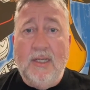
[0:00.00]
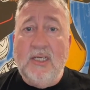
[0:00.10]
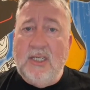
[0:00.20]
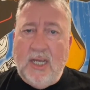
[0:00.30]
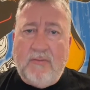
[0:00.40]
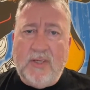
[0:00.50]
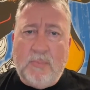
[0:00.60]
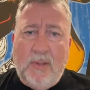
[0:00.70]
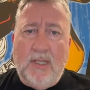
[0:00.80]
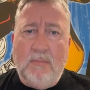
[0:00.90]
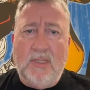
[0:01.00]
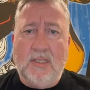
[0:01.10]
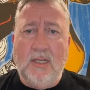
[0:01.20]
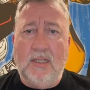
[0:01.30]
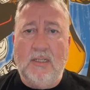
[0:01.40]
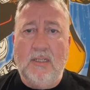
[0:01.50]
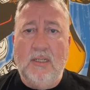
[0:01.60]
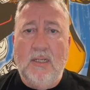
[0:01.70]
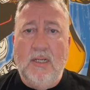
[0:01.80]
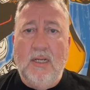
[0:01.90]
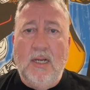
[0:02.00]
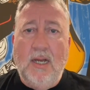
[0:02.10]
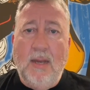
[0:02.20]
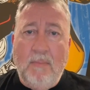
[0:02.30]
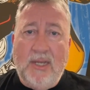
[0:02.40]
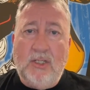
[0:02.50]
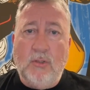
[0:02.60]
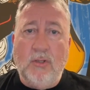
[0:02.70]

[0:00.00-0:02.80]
Check for spelling mistakes and make sure the